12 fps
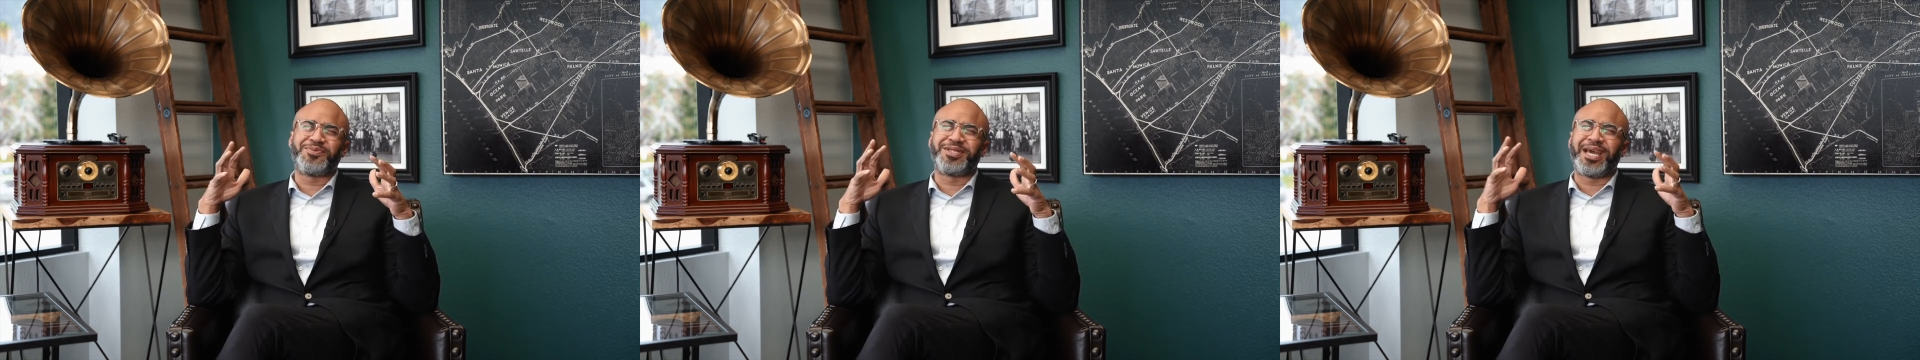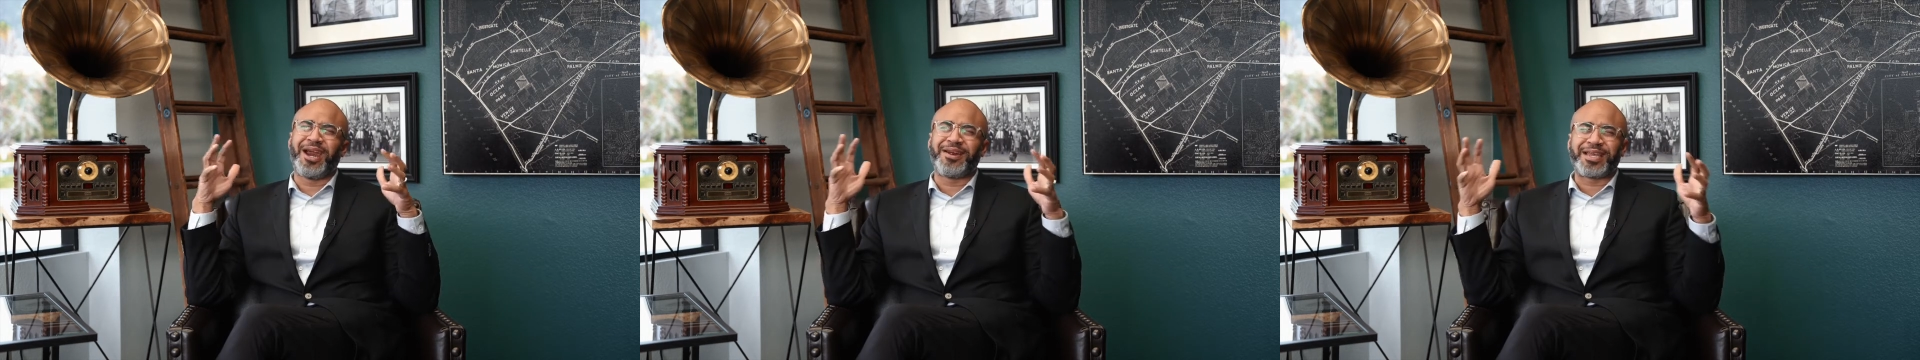
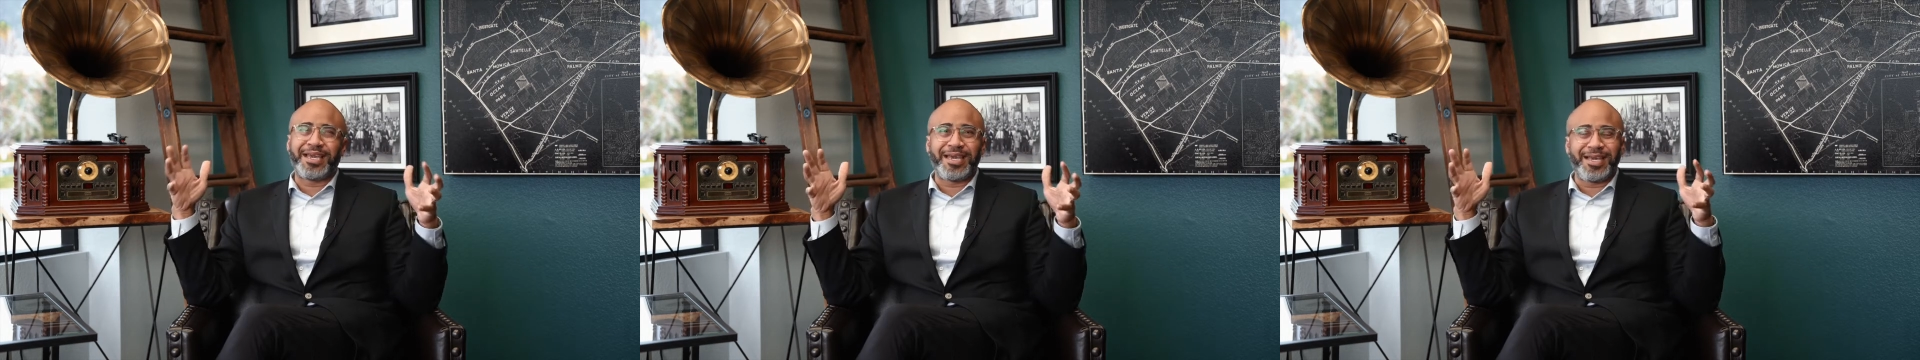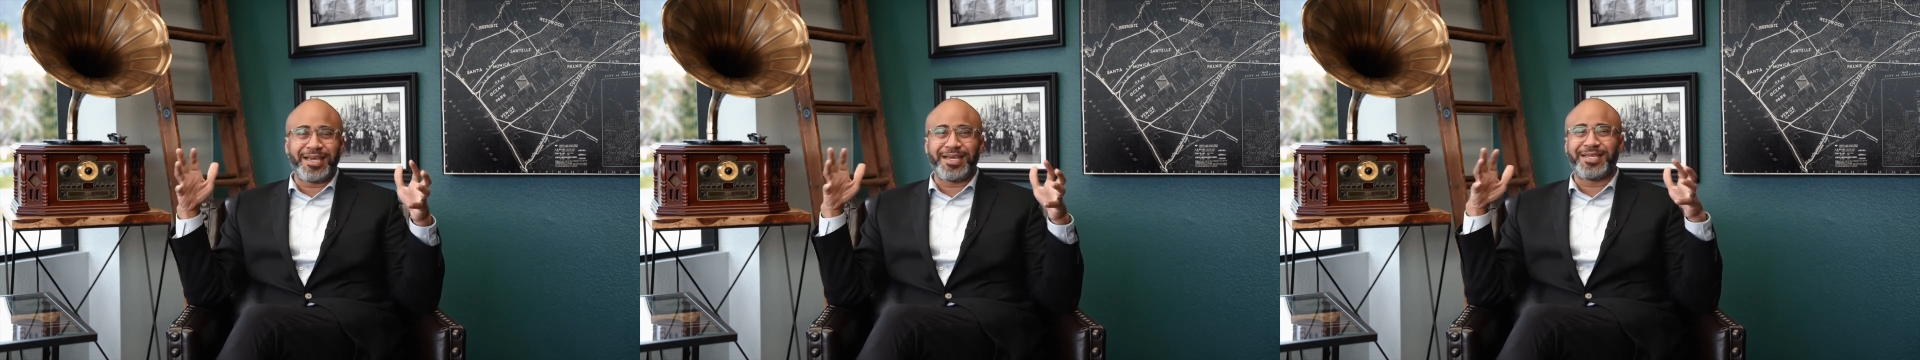with our
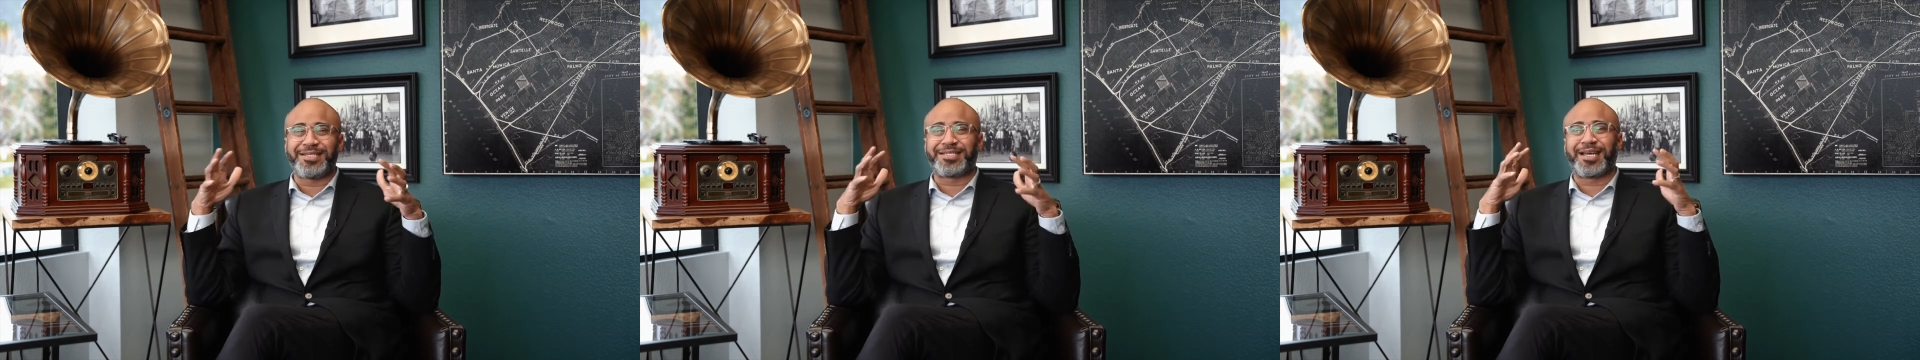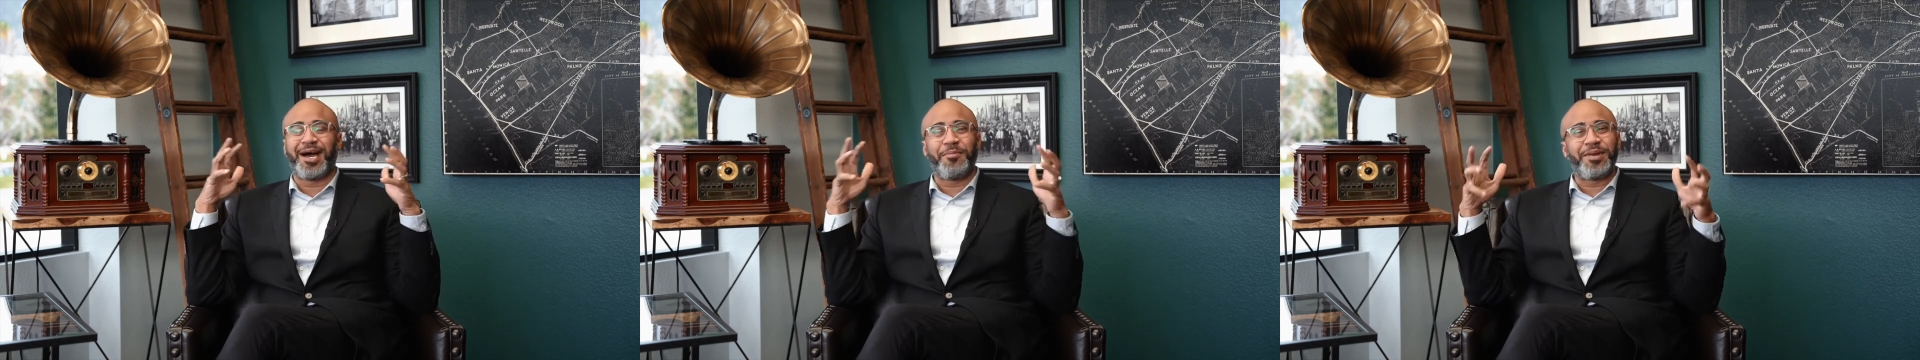kids
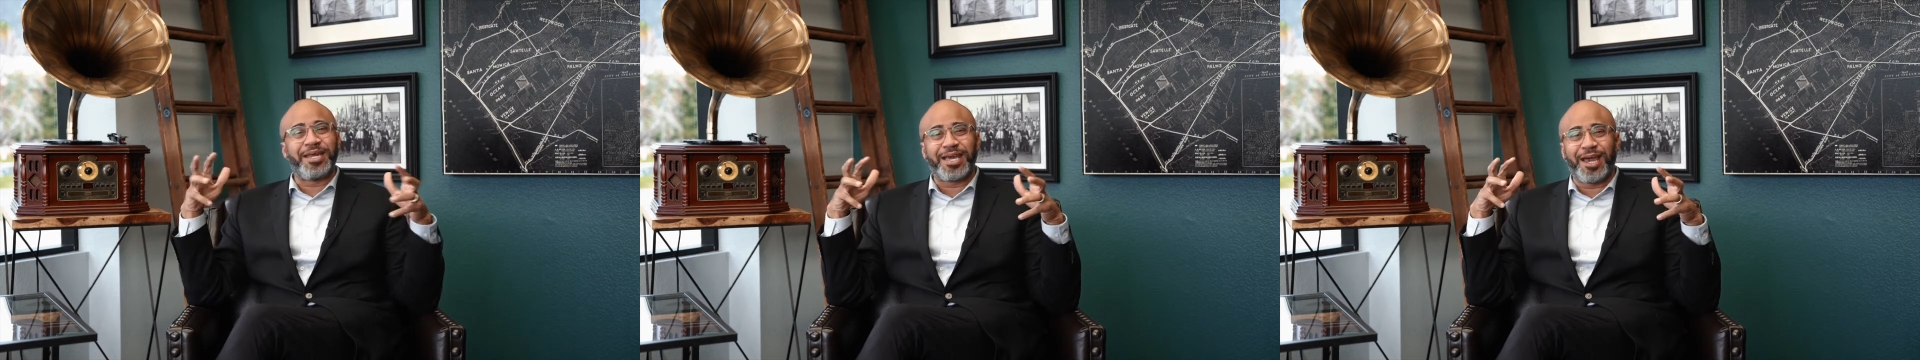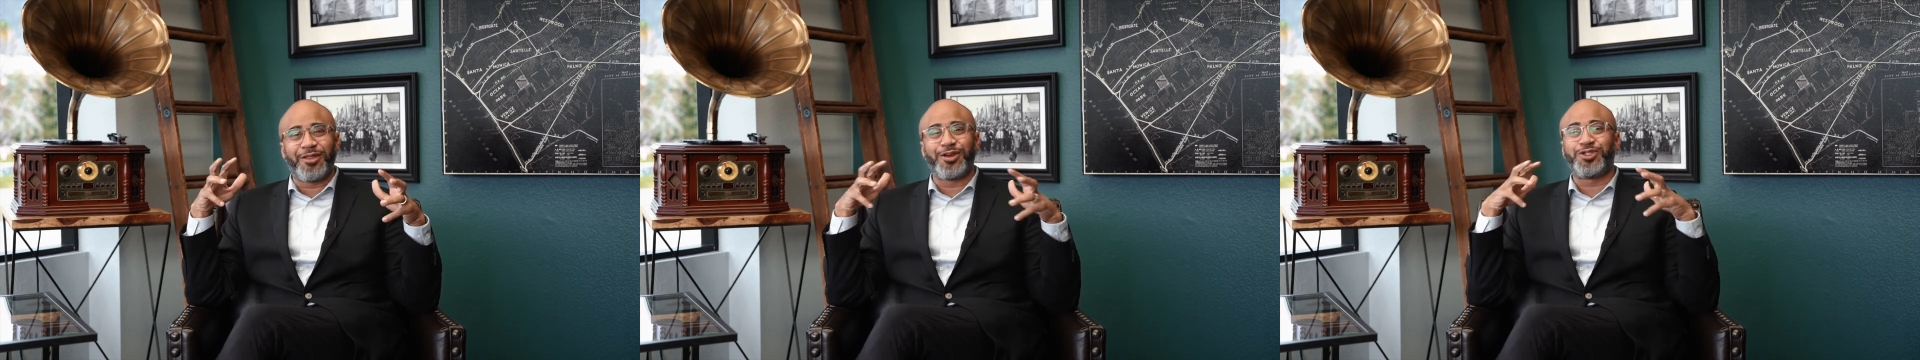coming
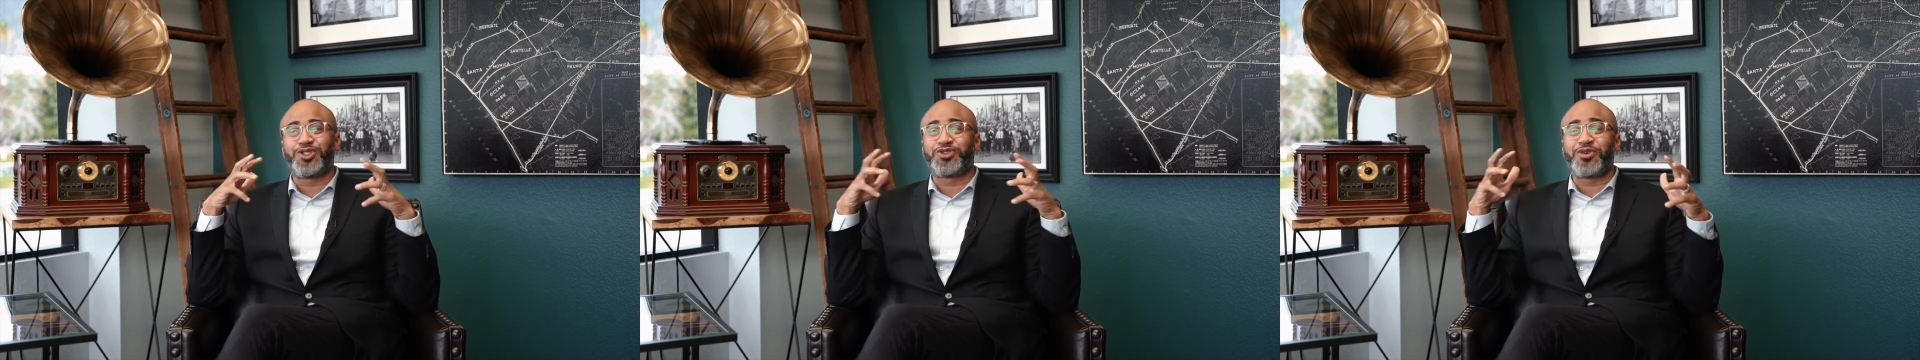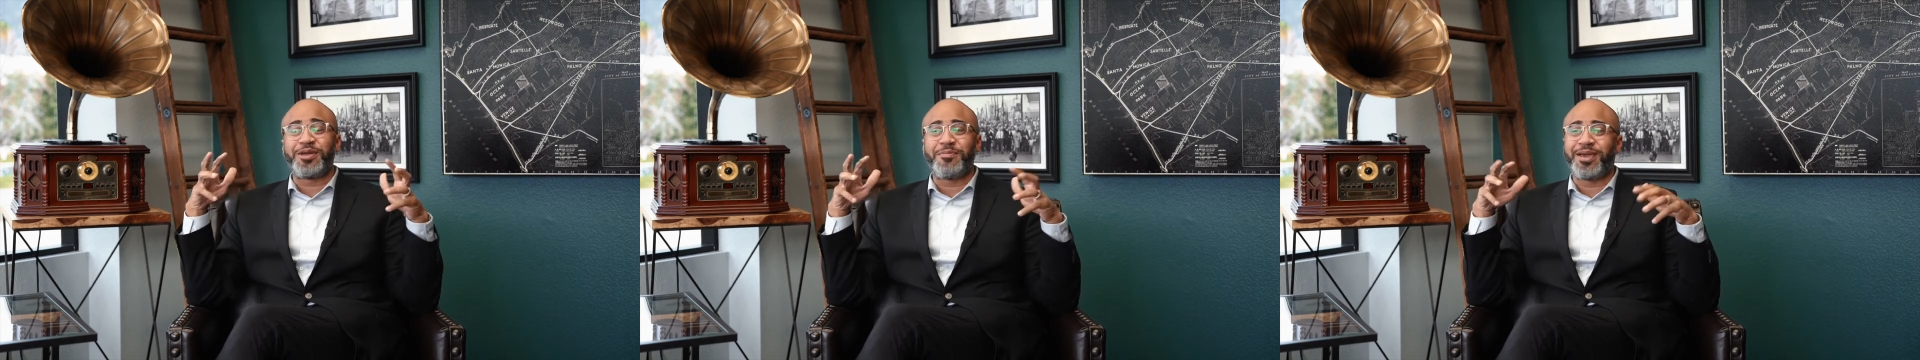together,
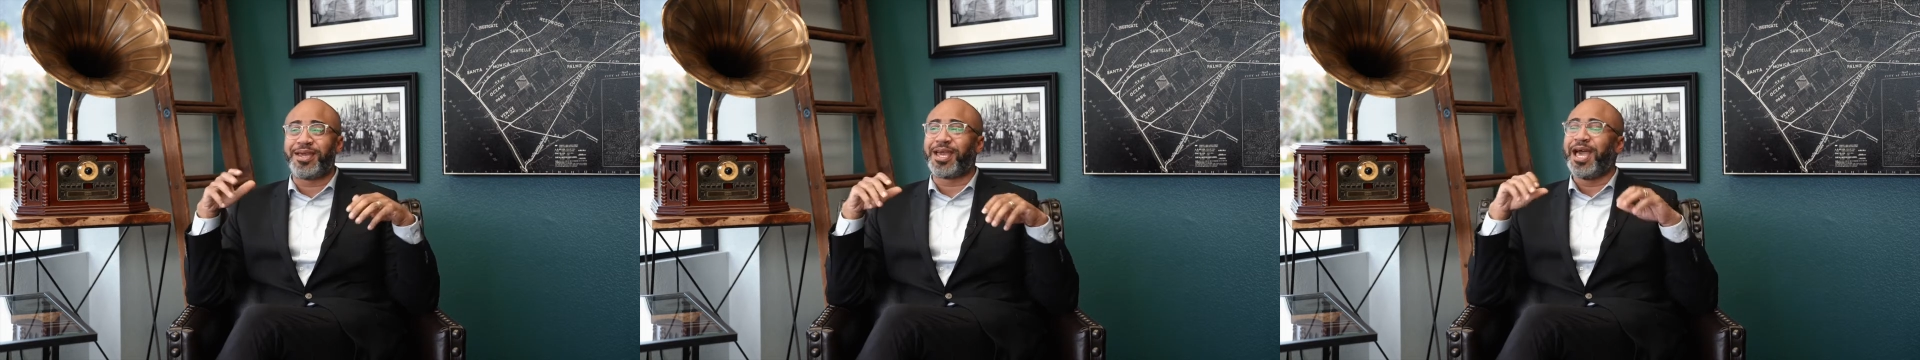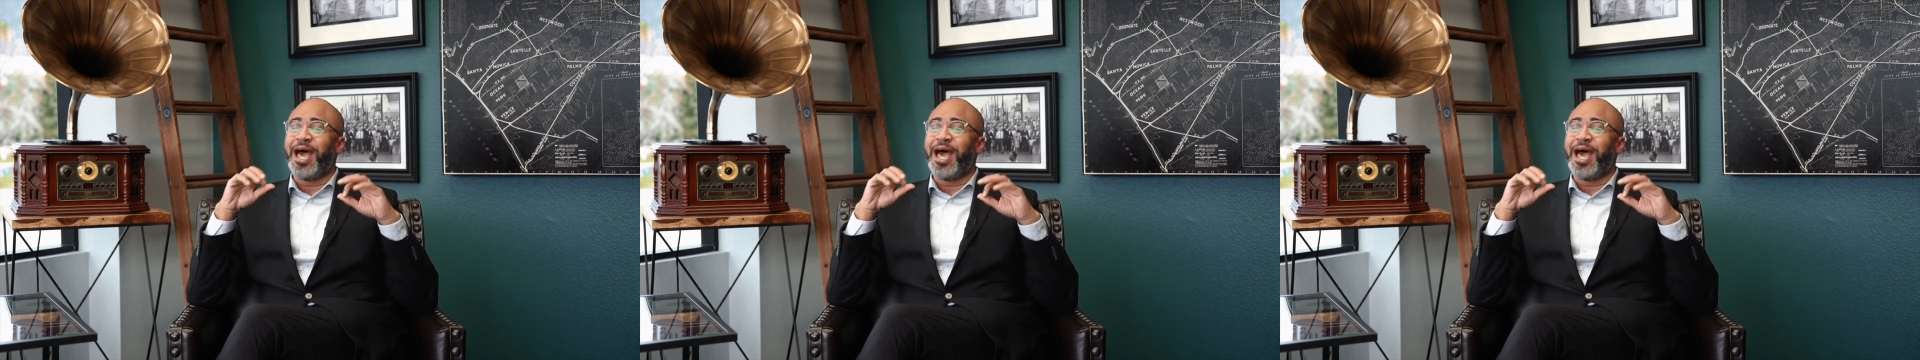dreaming,